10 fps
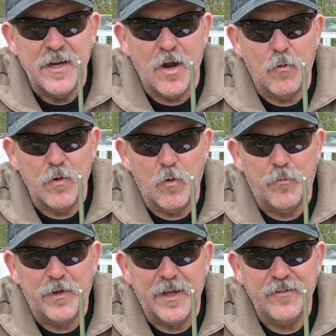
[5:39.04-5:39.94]
Now we will
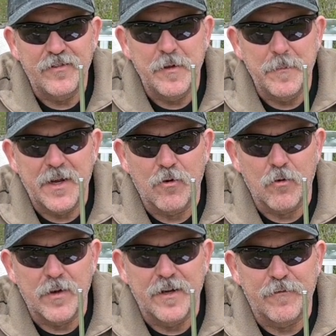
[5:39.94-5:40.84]
place the
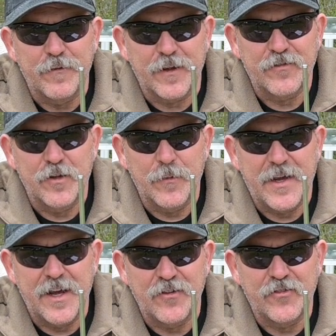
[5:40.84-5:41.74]
meter in a fixed
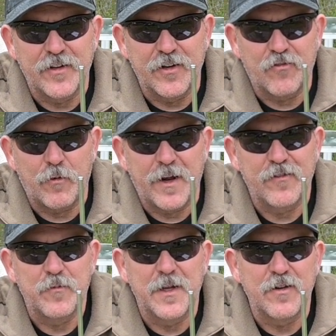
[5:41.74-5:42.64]
location and
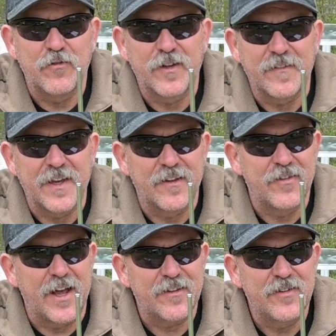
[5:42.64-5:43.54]
transmit using the
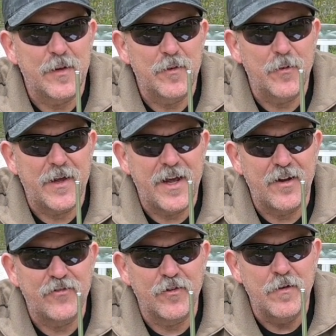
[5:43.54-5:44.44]
exact same
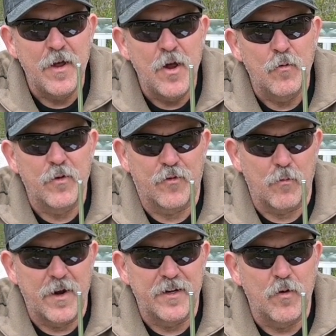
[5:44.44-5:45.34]
location with the
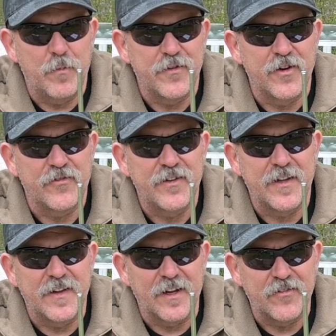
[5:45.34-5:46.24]
radio position
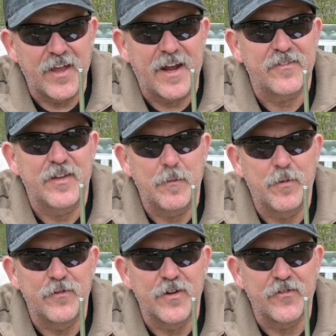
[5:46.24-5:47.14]
in the exact same
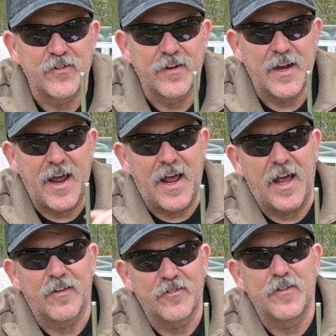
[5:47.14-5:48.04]
position
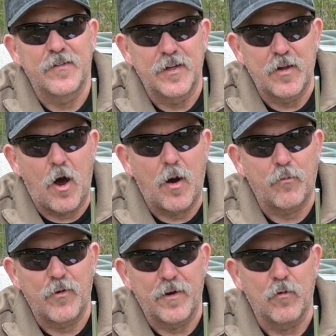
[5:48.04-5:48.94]
as the
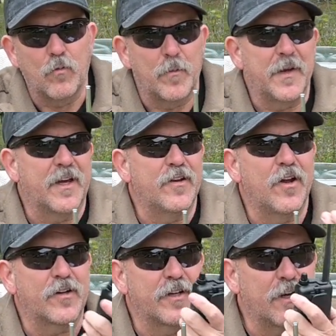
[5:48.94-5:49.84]
operator would be
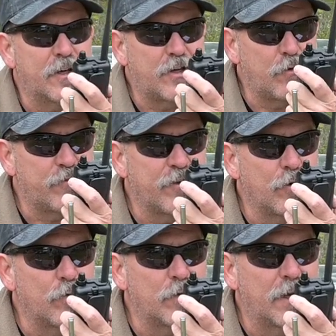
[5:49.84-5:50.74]
conducting a Q S
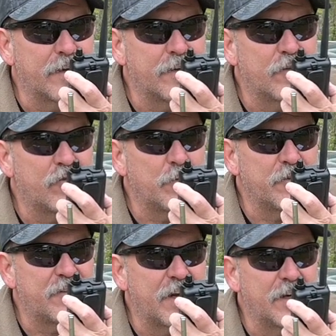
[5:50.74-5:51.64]
O, like this from
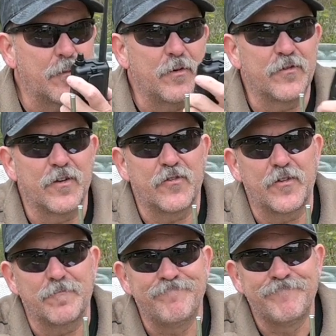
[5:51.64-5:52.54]
a standing position.